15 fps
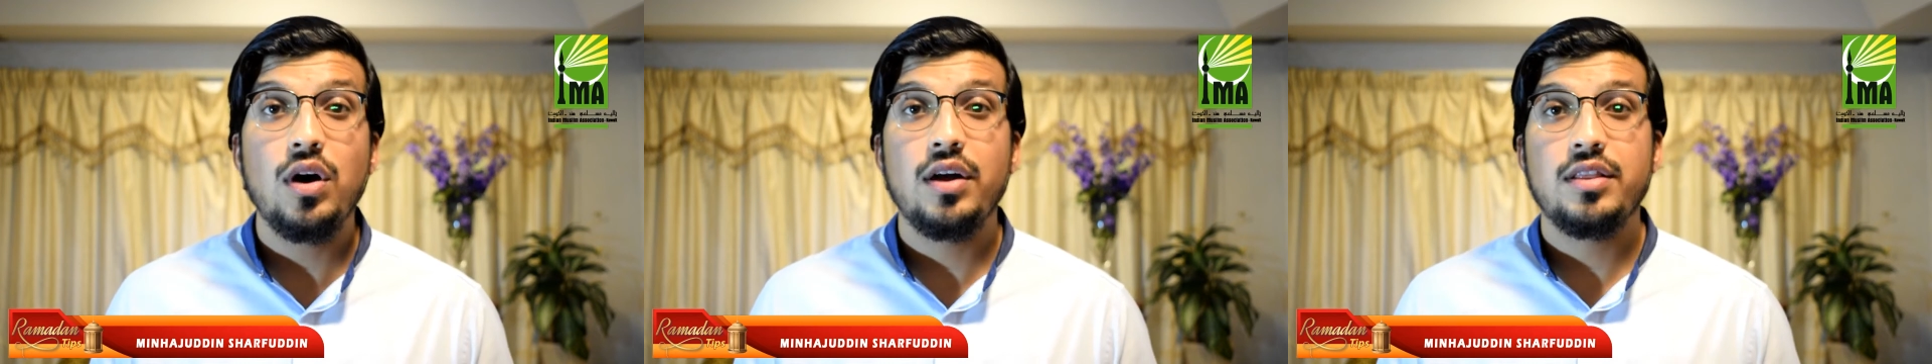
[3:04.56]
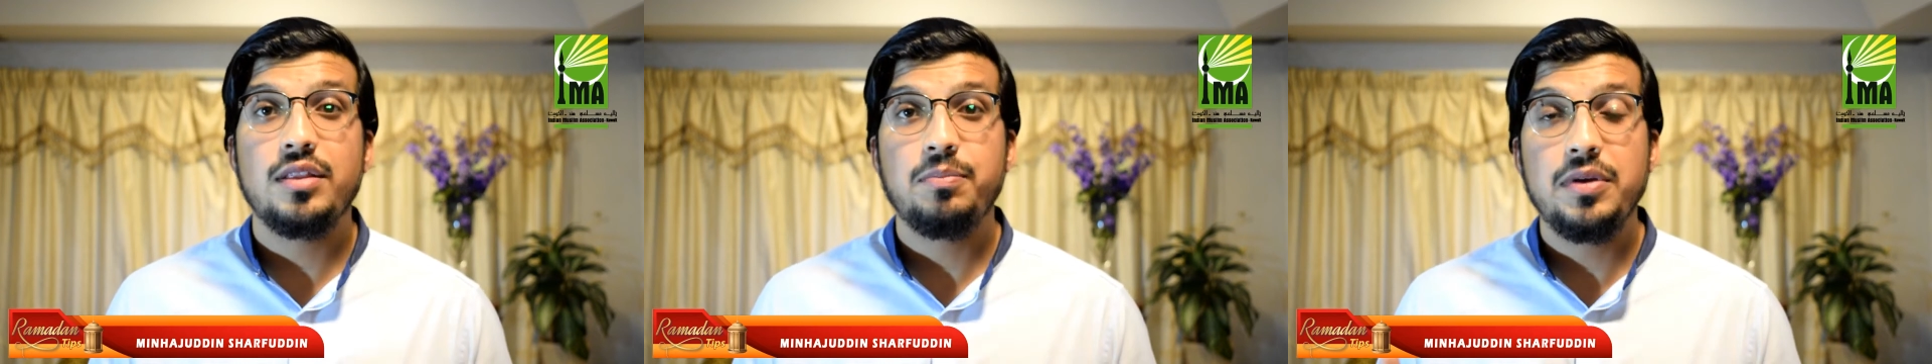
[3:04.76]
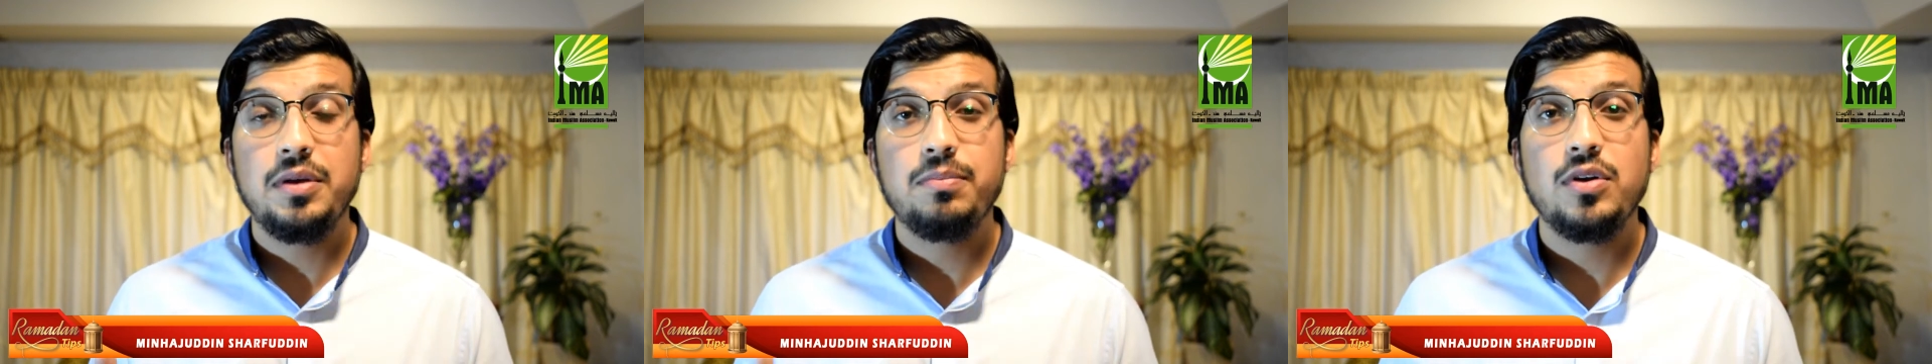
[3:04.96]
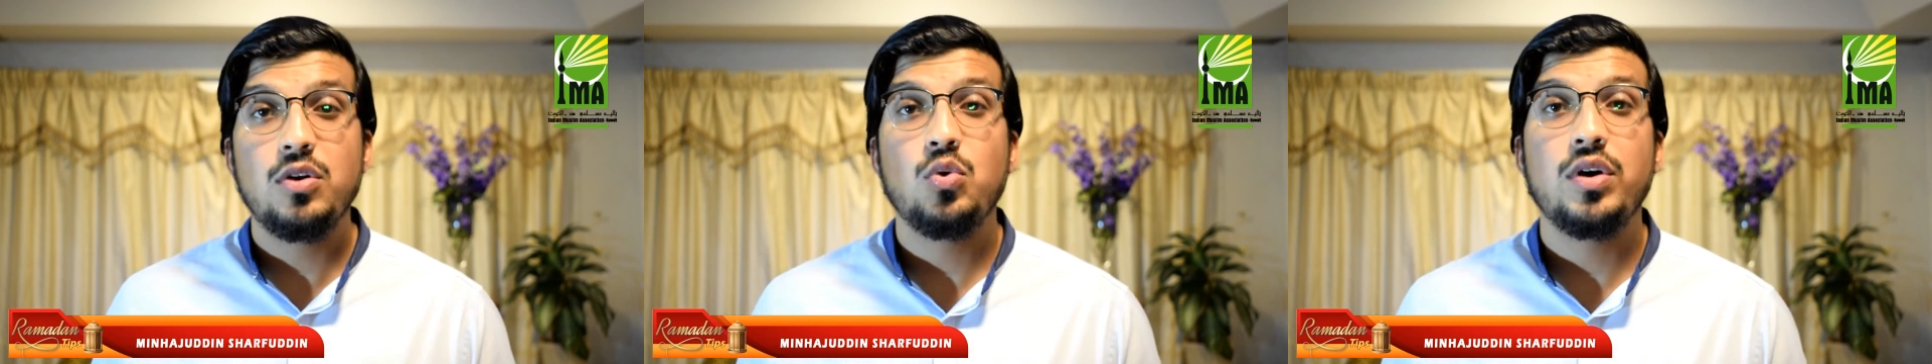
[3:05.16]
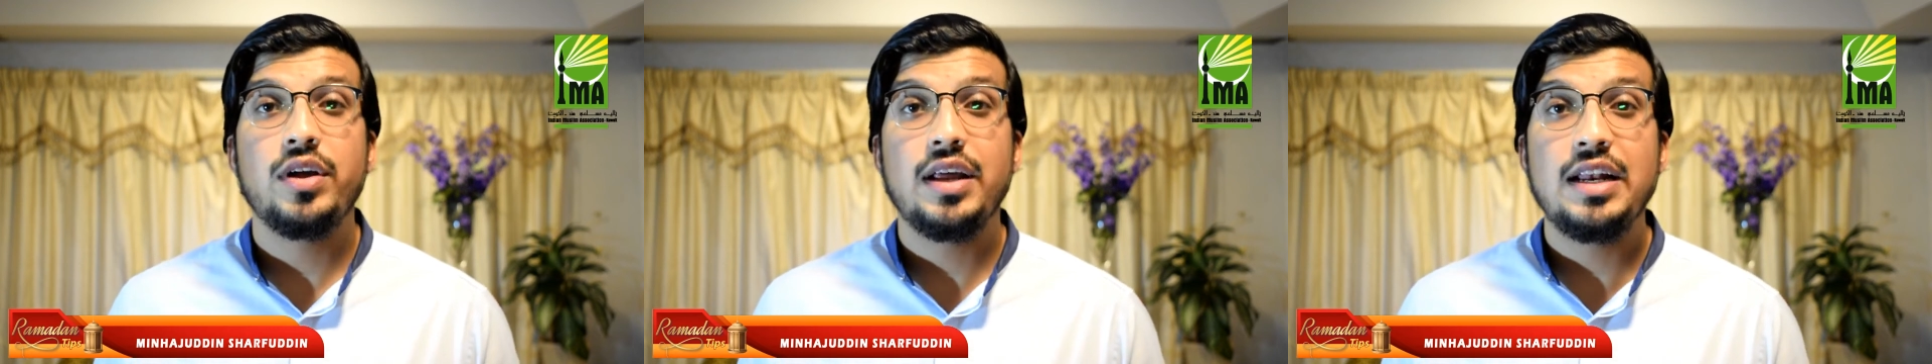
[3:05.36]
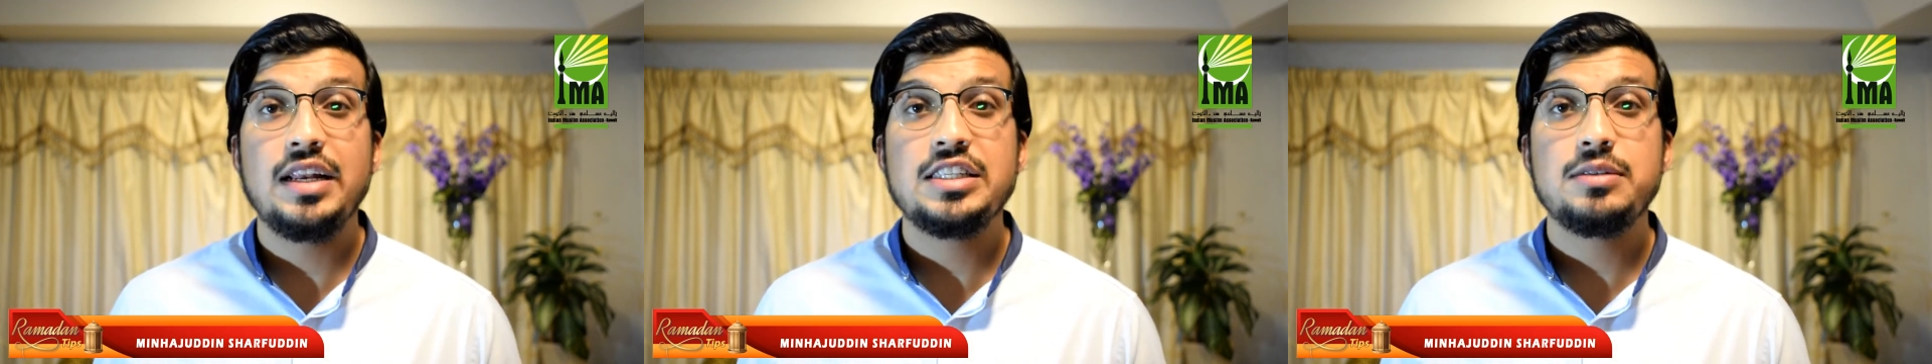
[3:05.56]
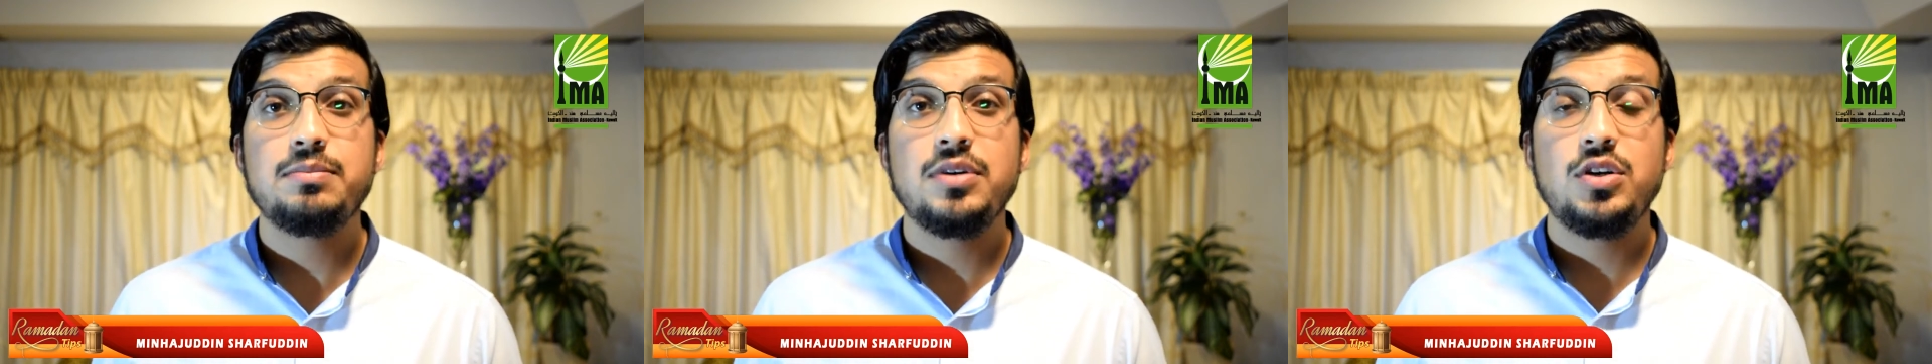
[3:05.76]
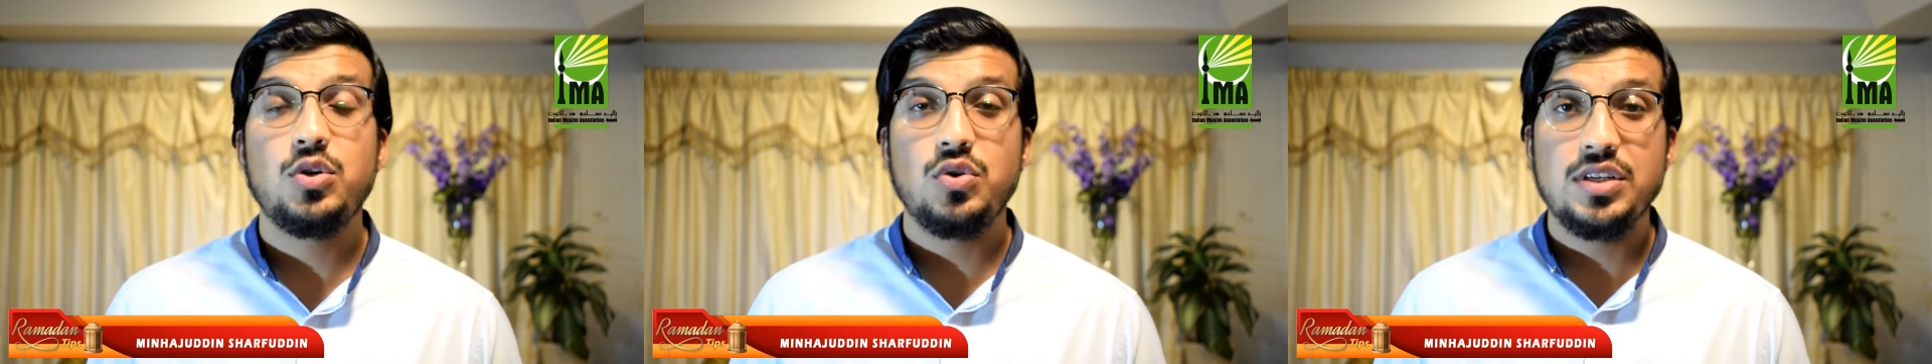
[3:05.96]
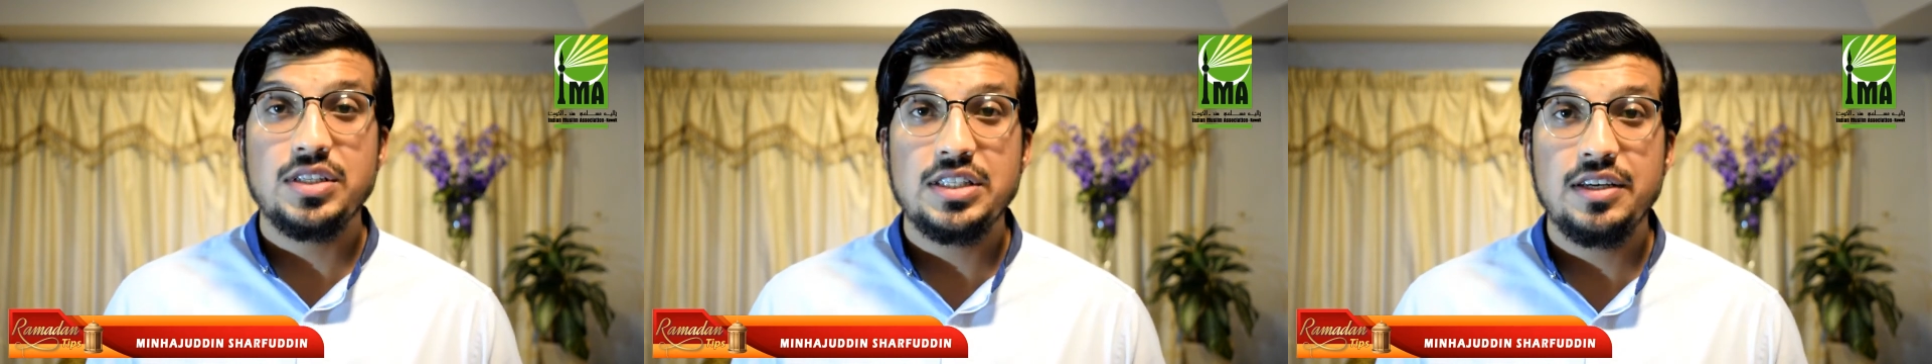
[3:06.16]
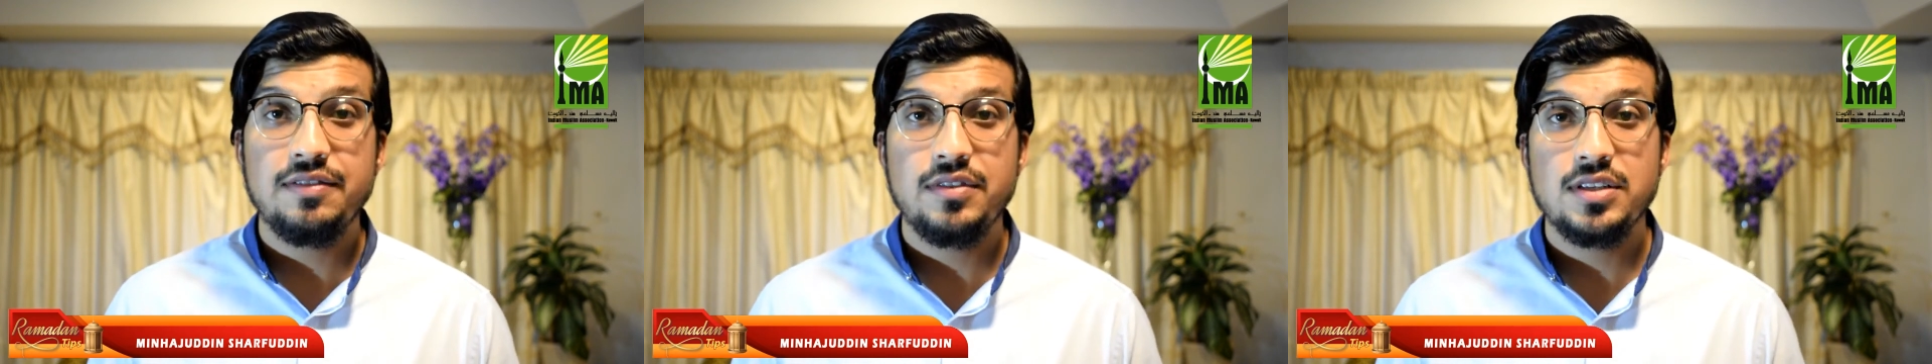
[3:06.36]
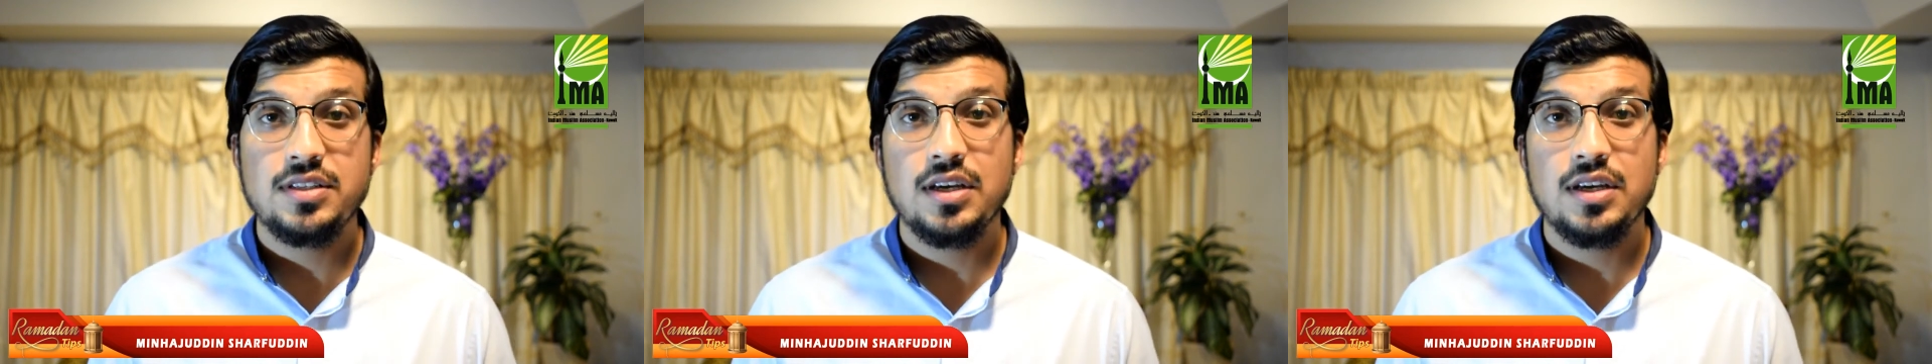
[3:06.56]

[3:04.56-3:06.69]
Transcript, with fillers: are the people who are eligible to receive the